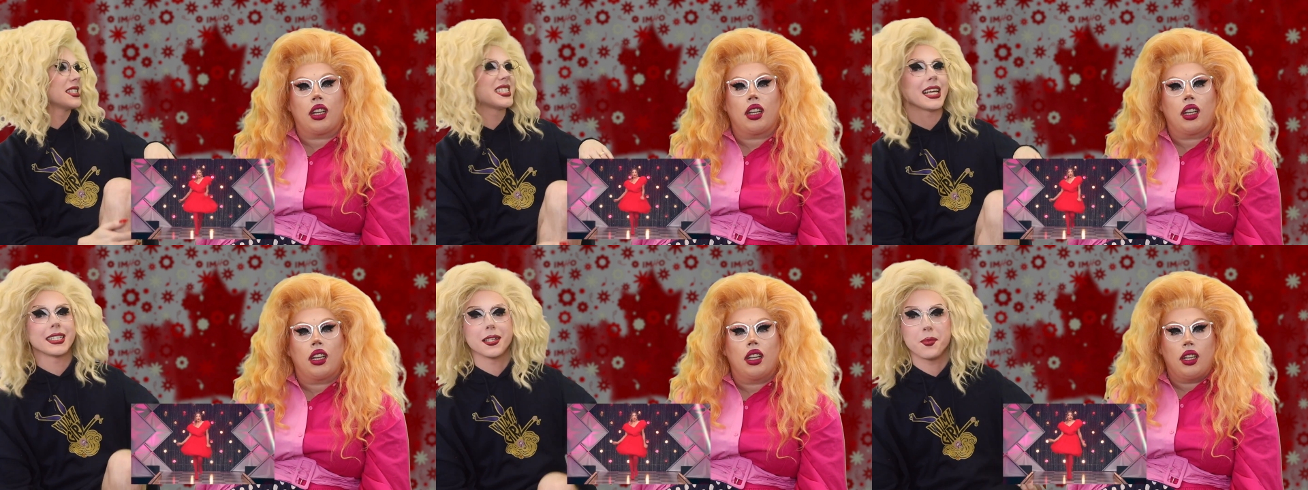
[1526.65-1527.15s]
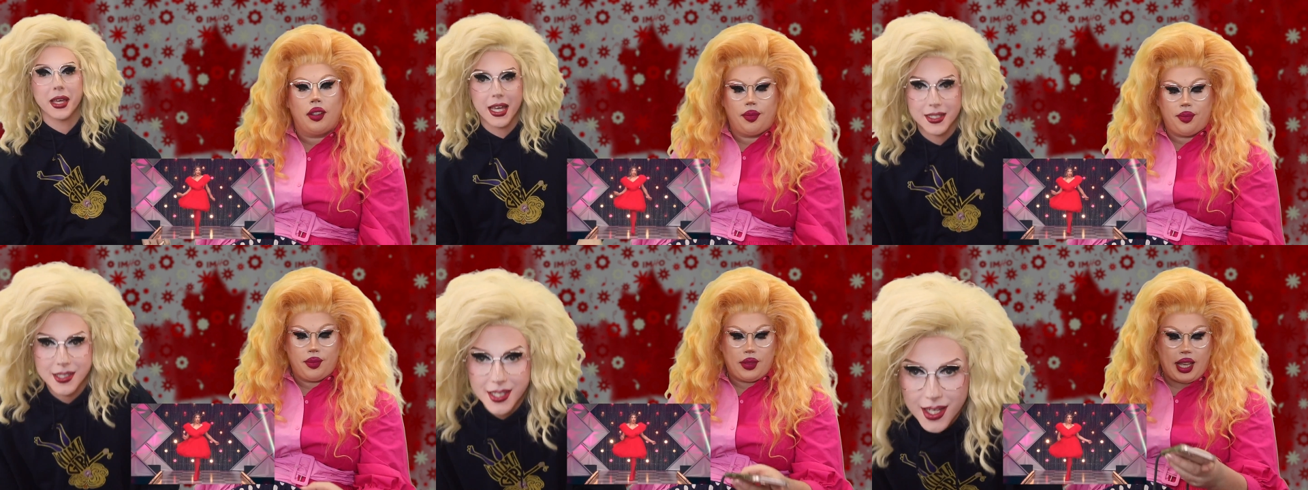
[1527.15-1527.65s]
Speaker 1: Stacey
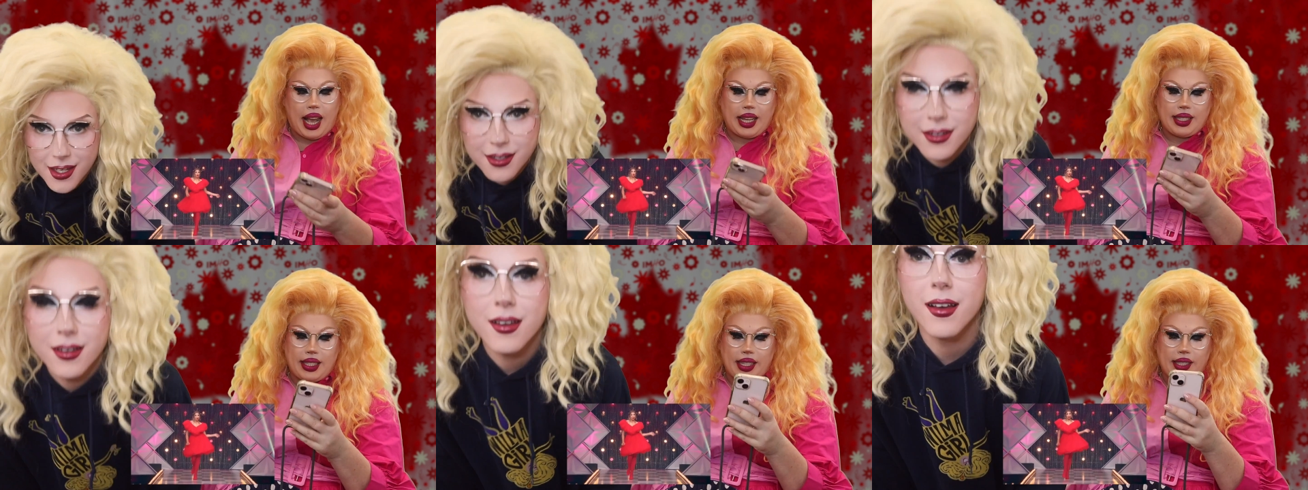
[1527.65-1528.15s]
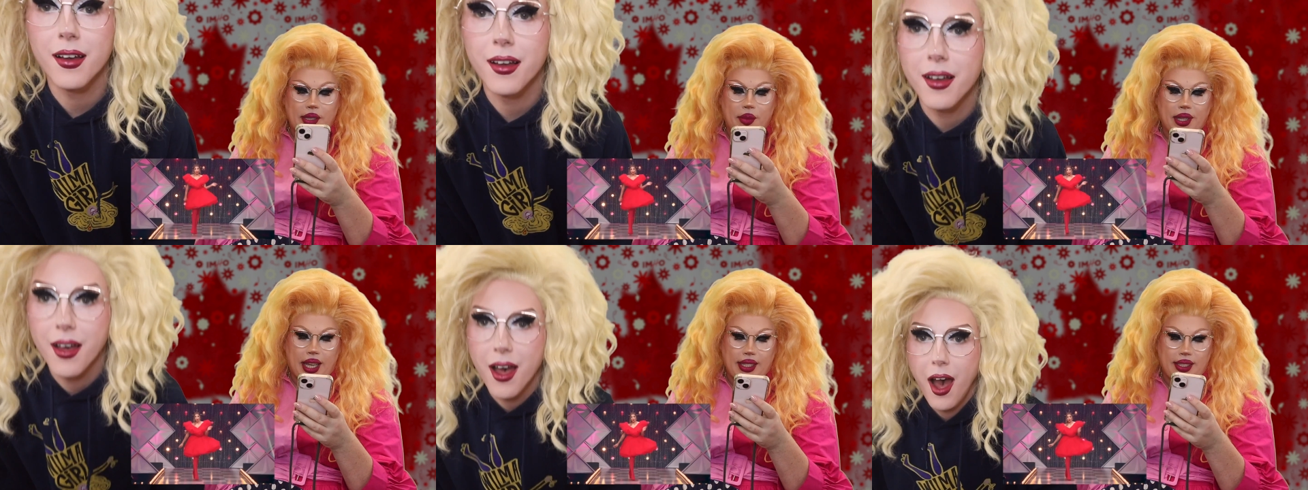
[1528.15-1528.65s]
McKenzie. As
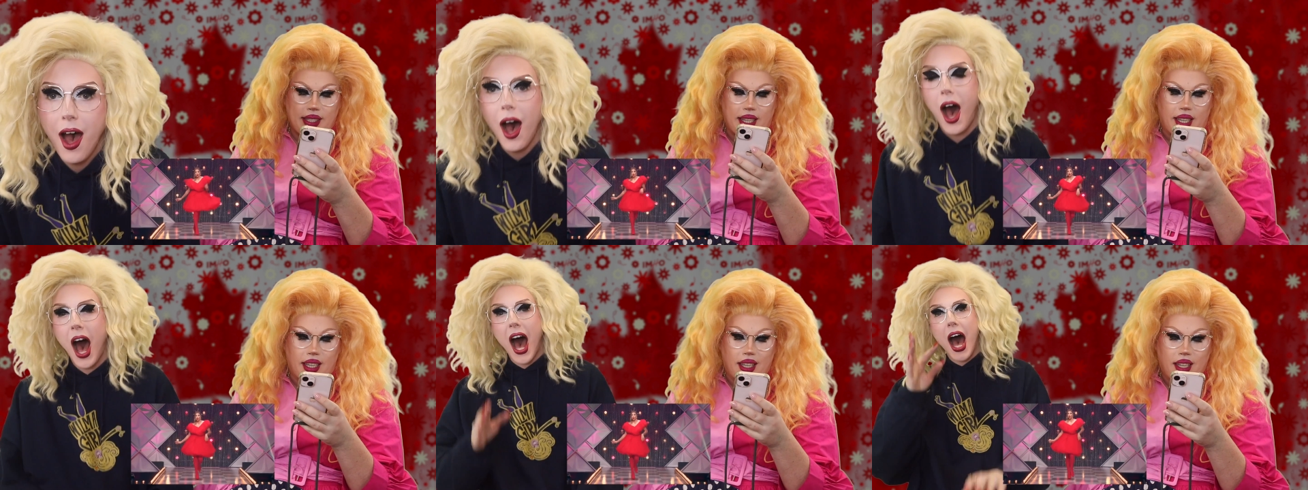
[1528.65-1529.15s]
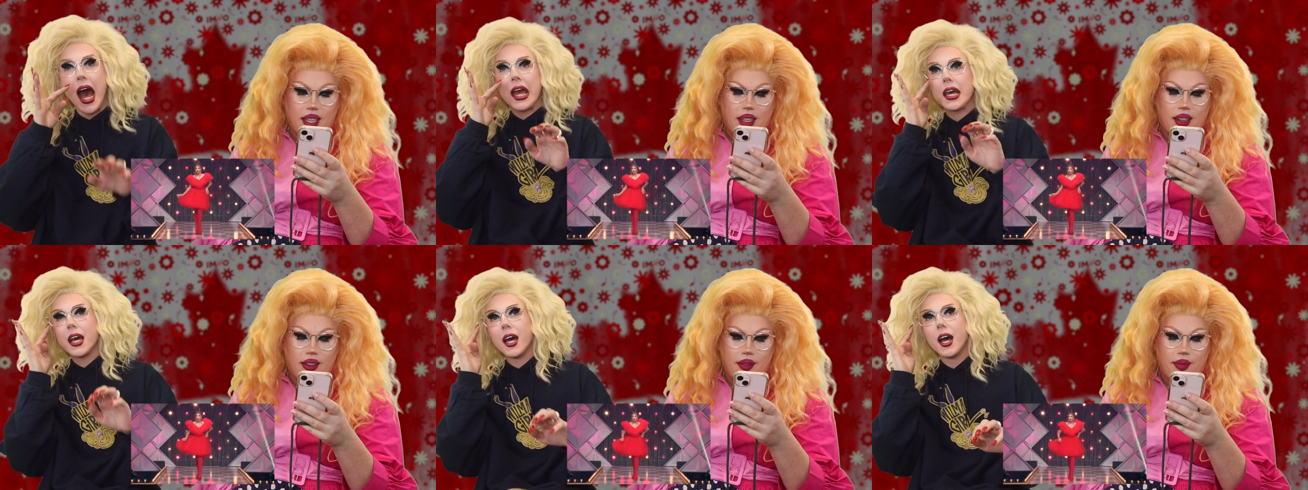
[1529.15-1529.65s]
Stacey McKenzie.
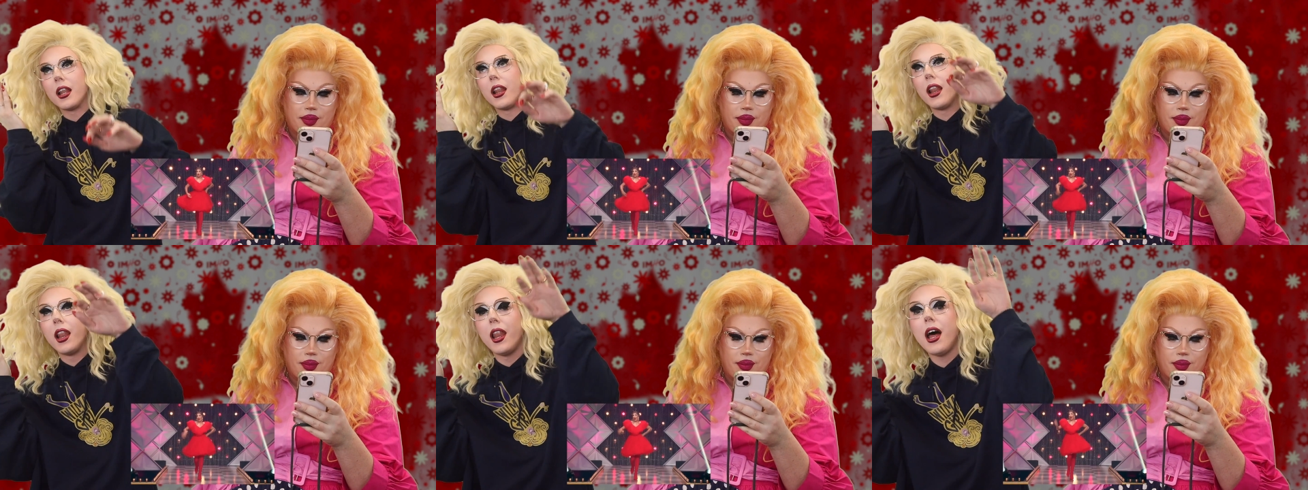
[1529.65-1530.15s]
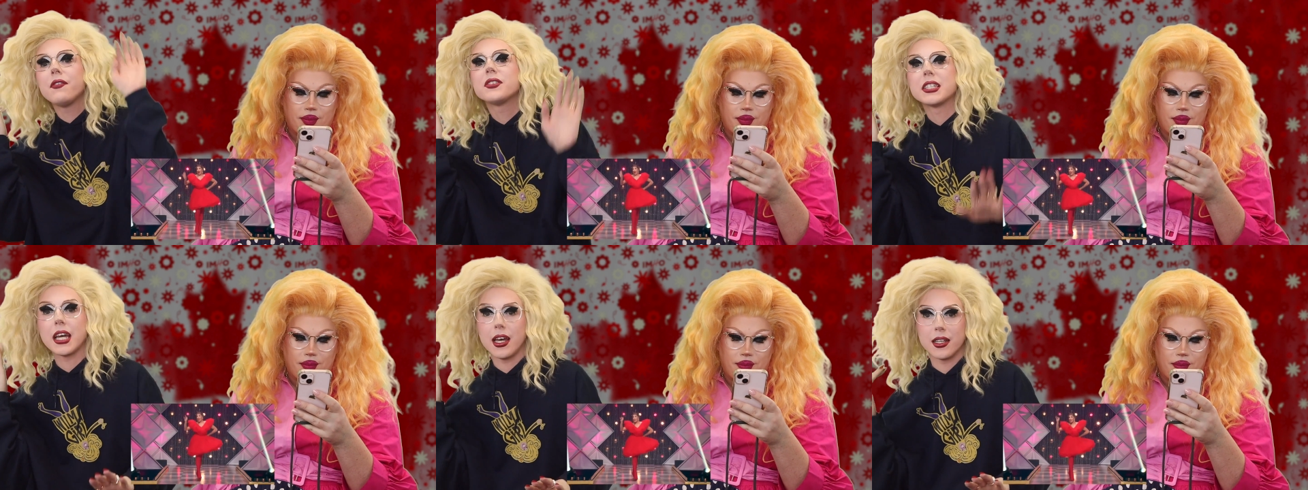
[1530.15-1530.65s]
I
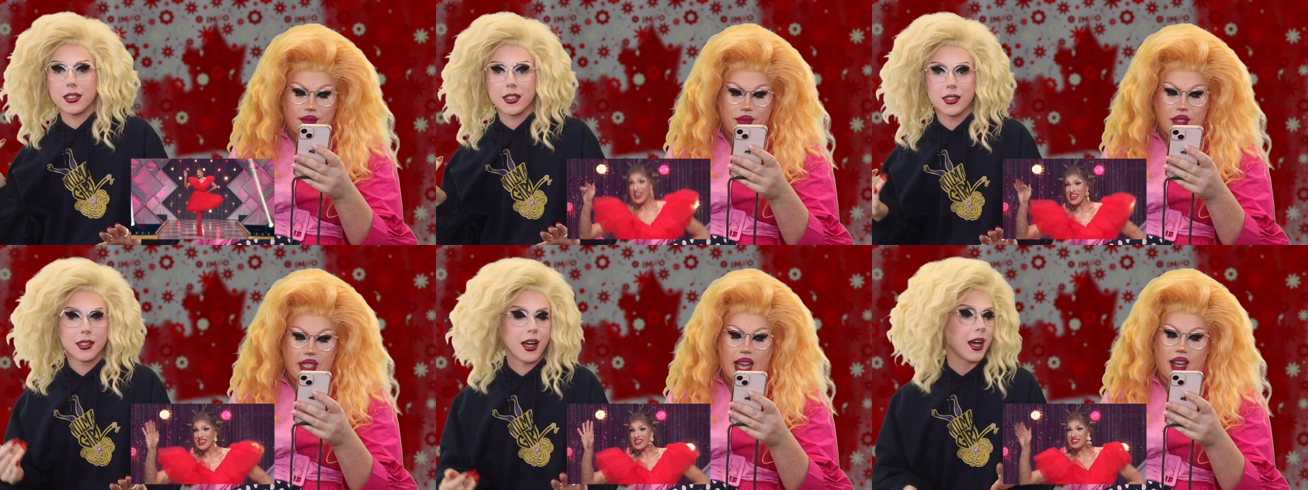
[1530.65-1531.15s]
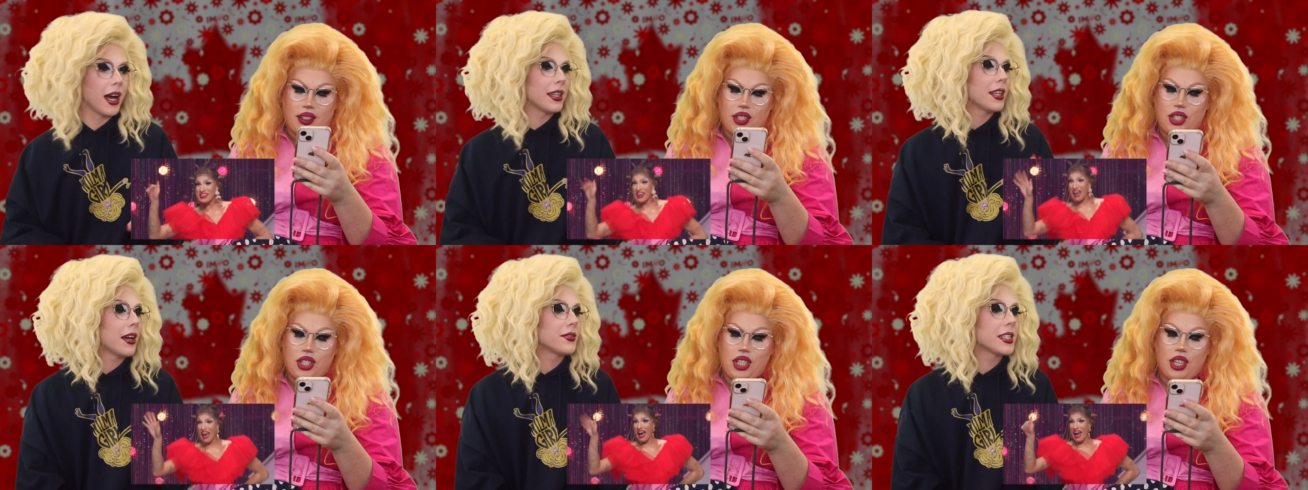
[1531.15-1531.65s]
loved it. Yeah,
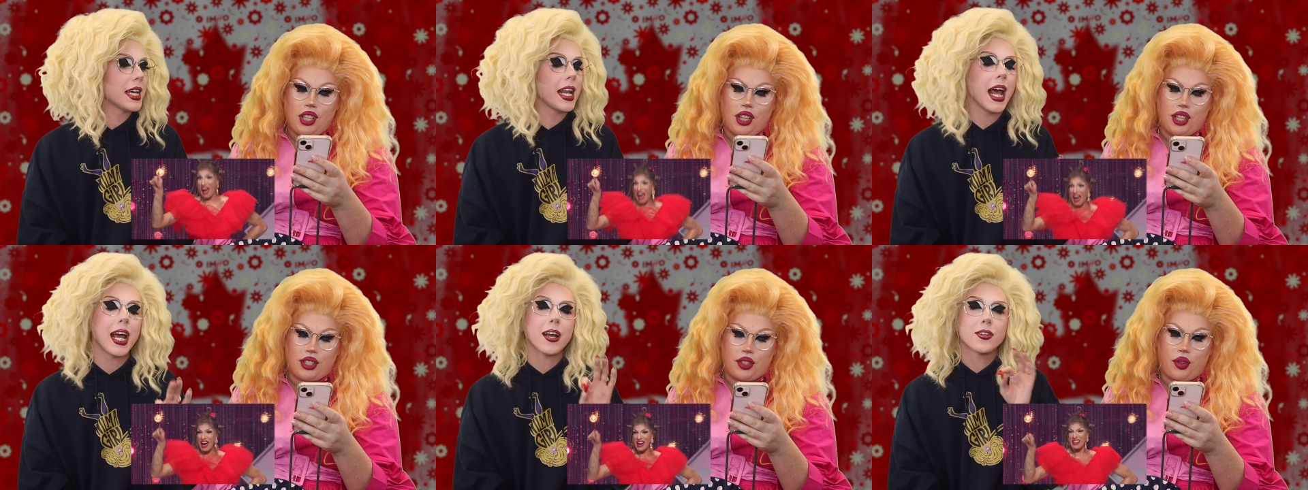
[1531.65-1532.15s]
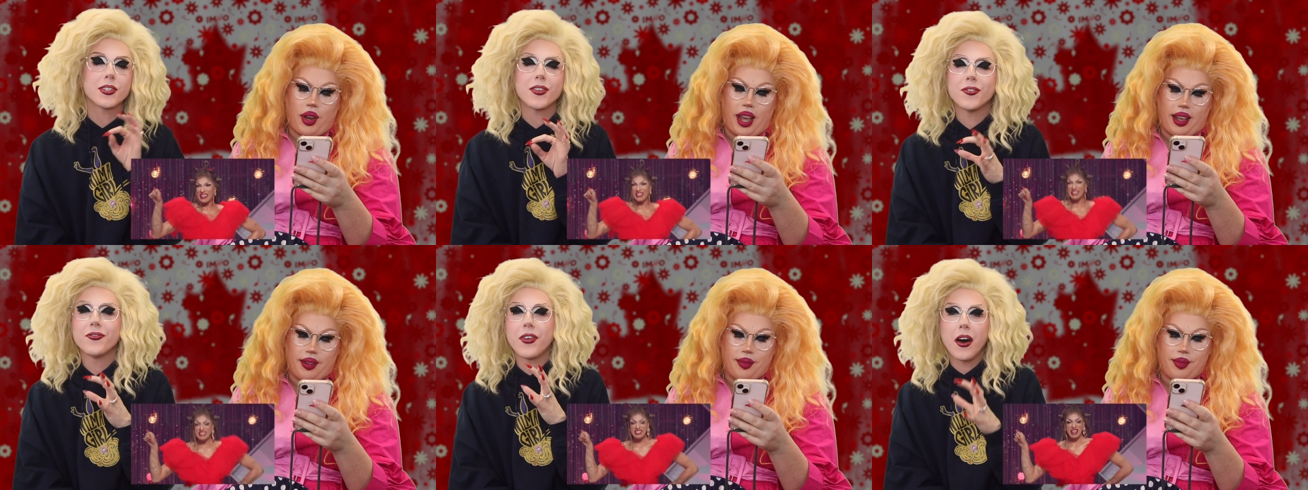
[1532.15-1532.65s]
I loved it. I
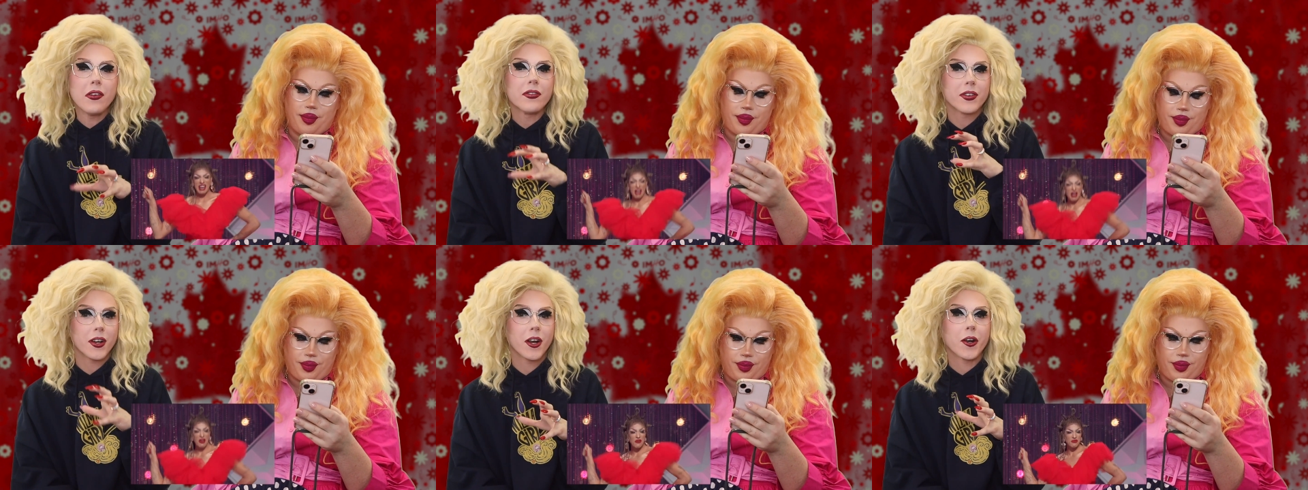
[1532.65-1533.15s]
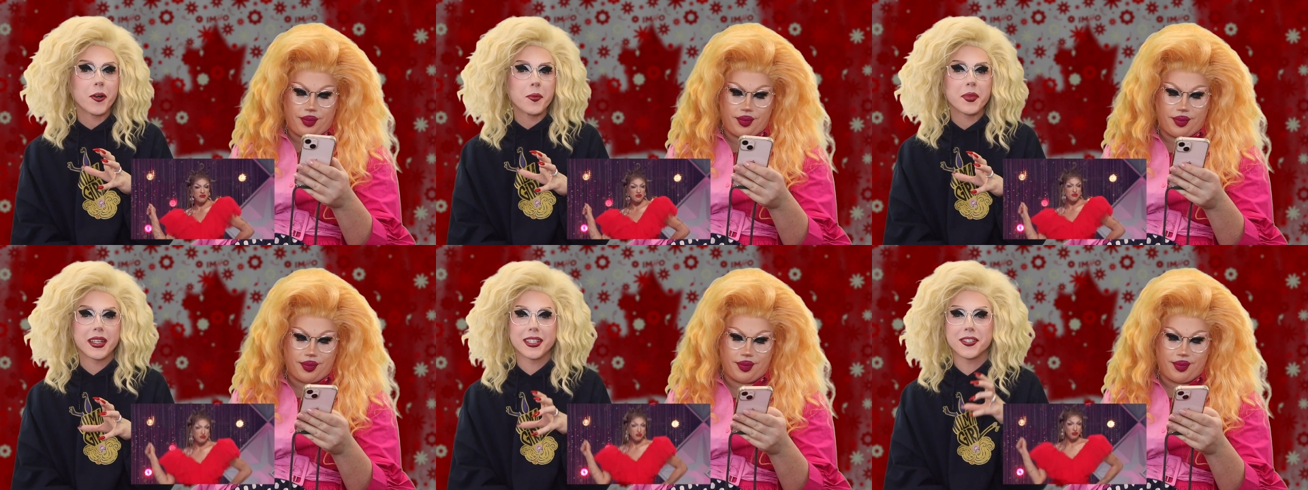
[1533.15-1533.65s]
also great. felt for
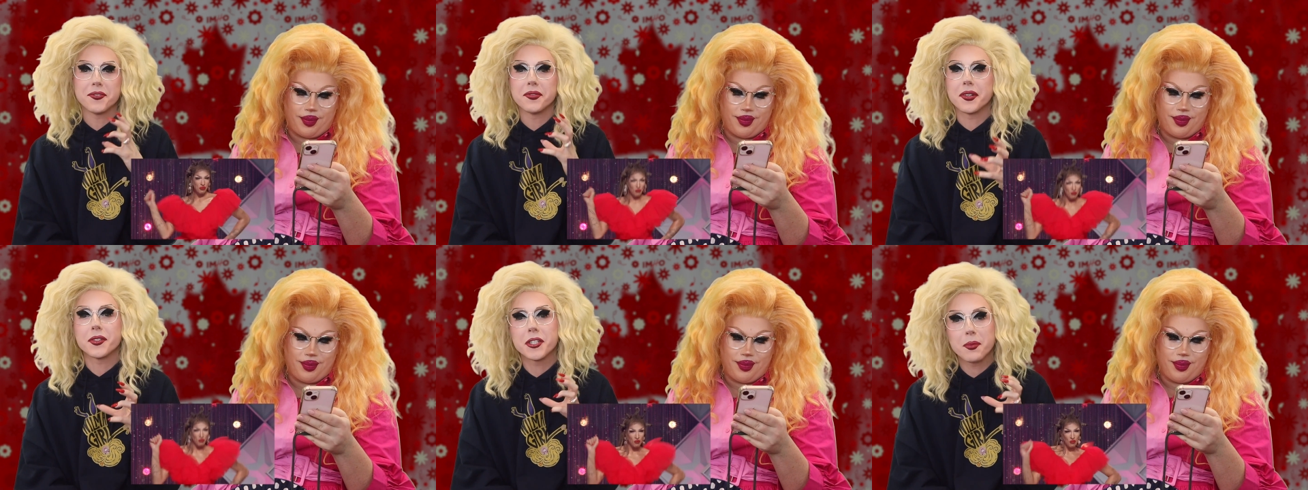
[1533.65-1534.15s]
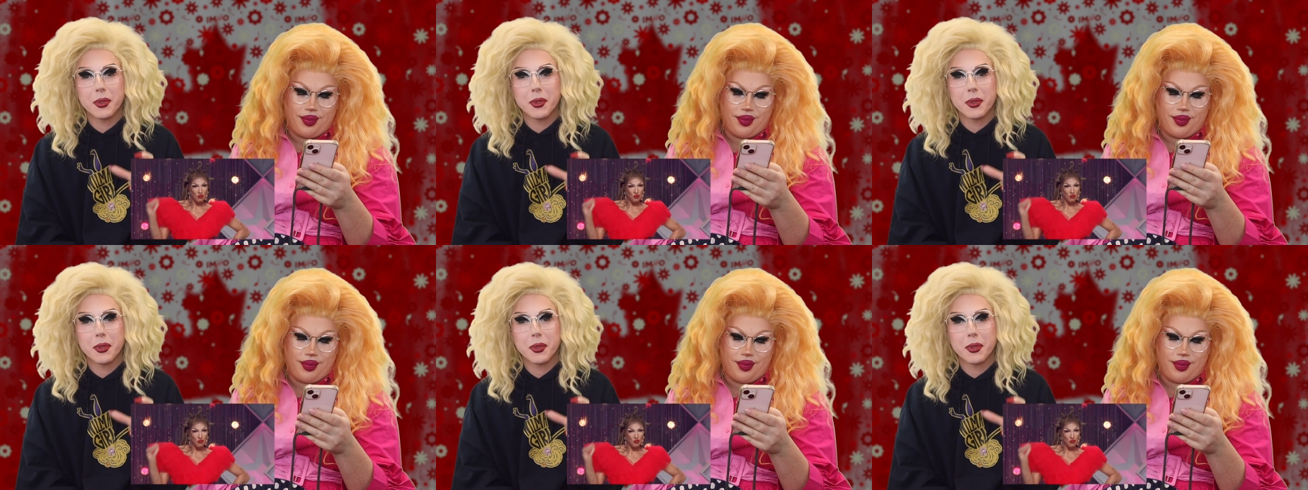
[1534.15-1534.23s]
her because you know she